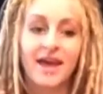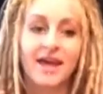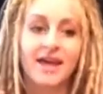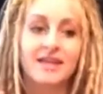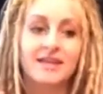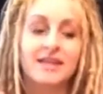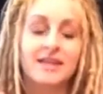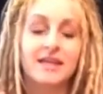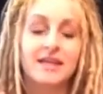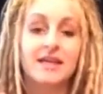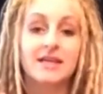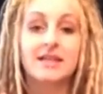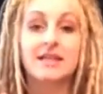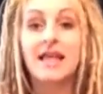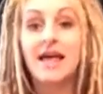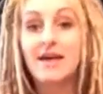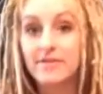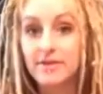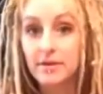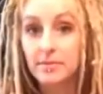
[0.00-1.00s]
in the
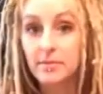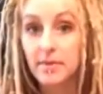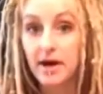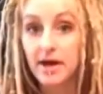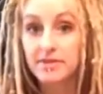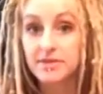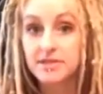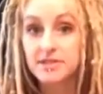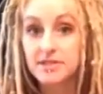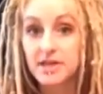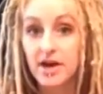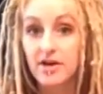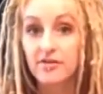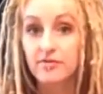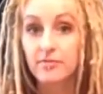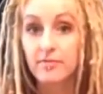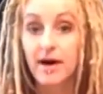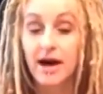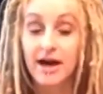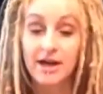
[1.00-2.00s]
11 months
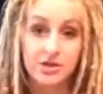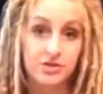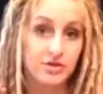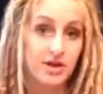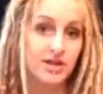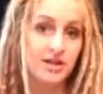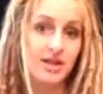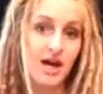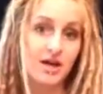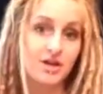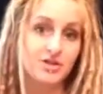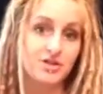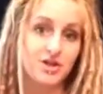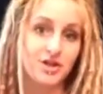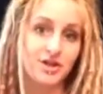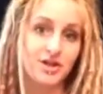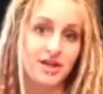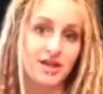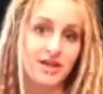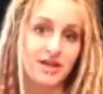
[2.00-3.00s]
of my dreadlock
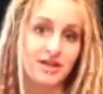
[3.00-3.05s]
journey.